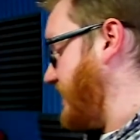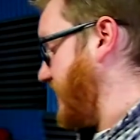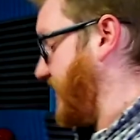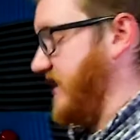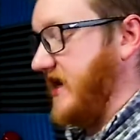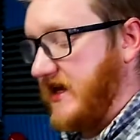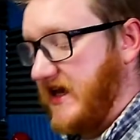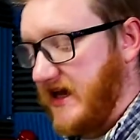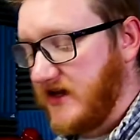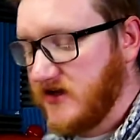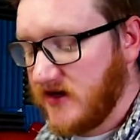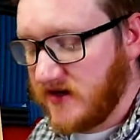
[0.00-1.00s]
done
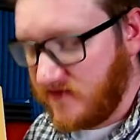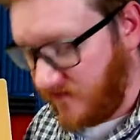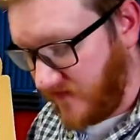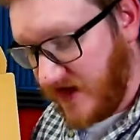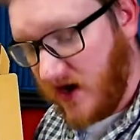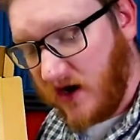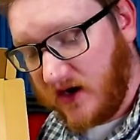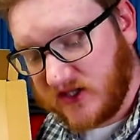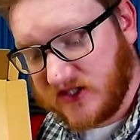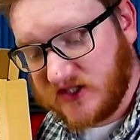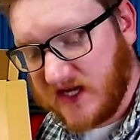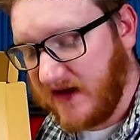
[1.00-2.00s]
any VR
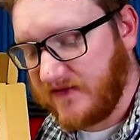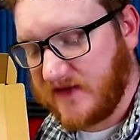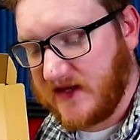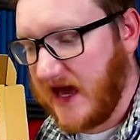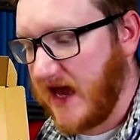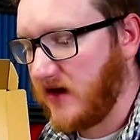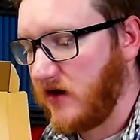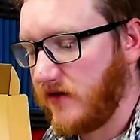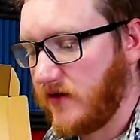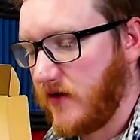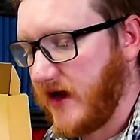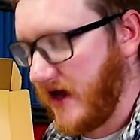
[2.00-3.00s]
stuff yet,
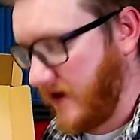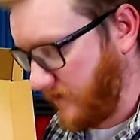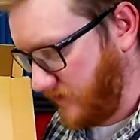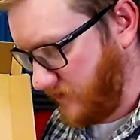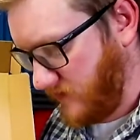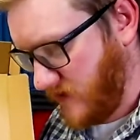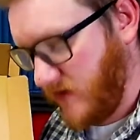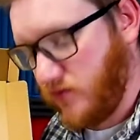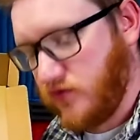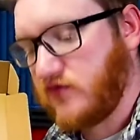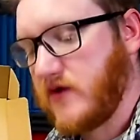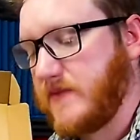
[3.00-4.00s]
although I'm
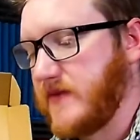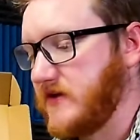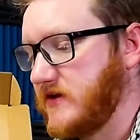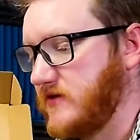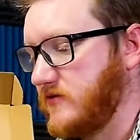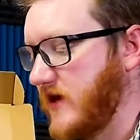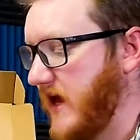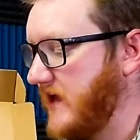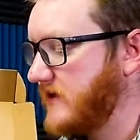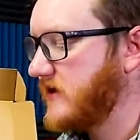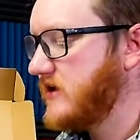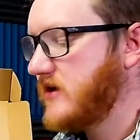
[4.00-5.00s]
prepping to do
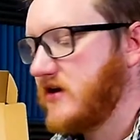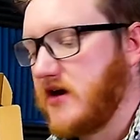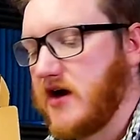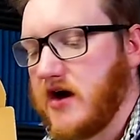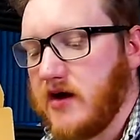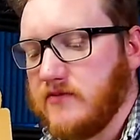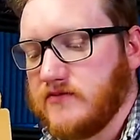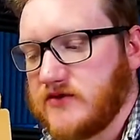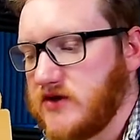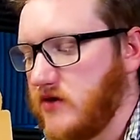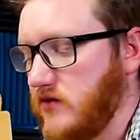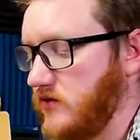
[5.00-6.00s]
that.
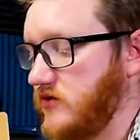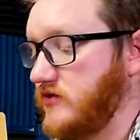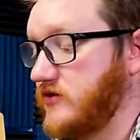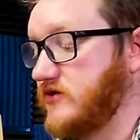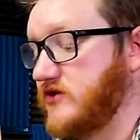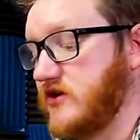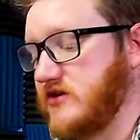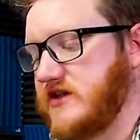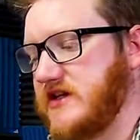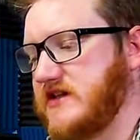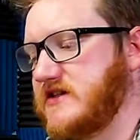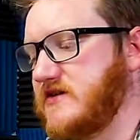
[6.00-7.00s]
So you'll start
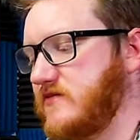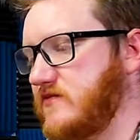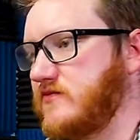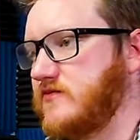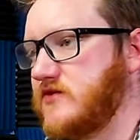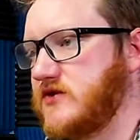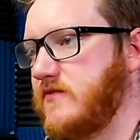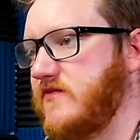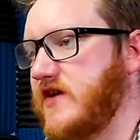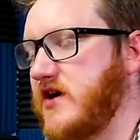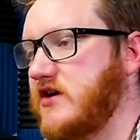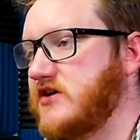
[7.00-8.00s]
seeing some
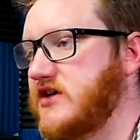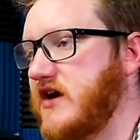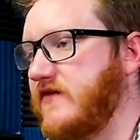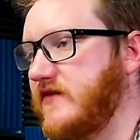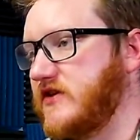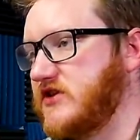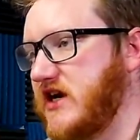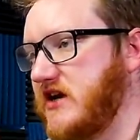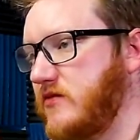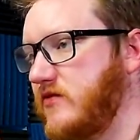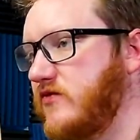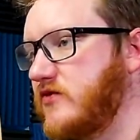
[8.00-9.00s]
VR stuff on the
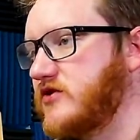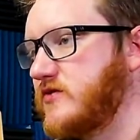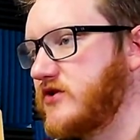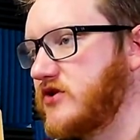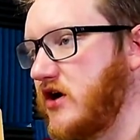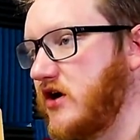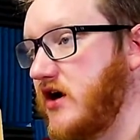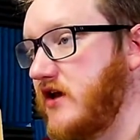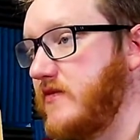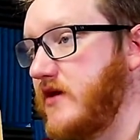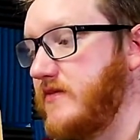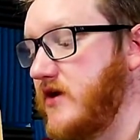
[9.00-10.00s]
channel before too much longer, and then
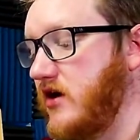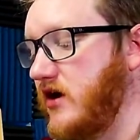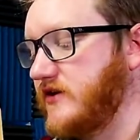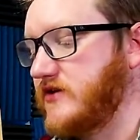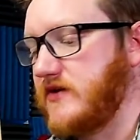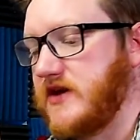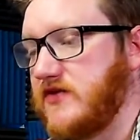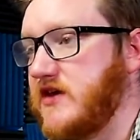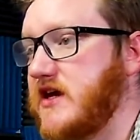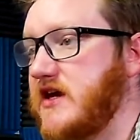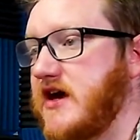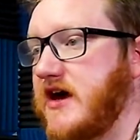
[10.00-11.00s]
maybe I'll also get
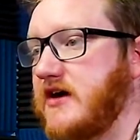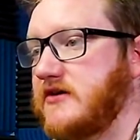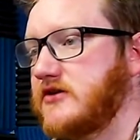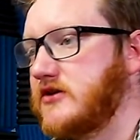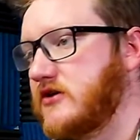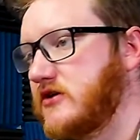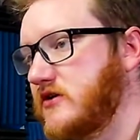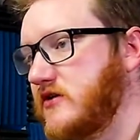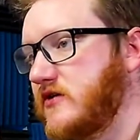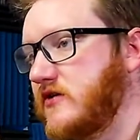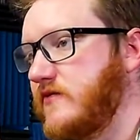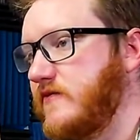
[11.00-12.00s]
the
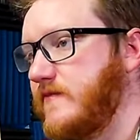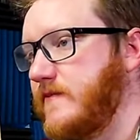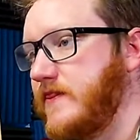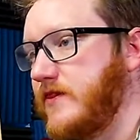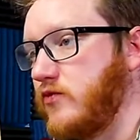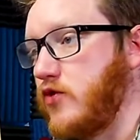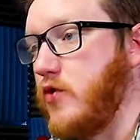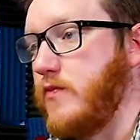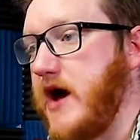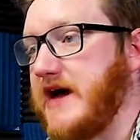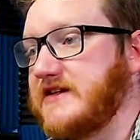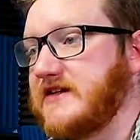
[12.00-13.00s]

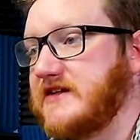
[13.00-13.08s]
robot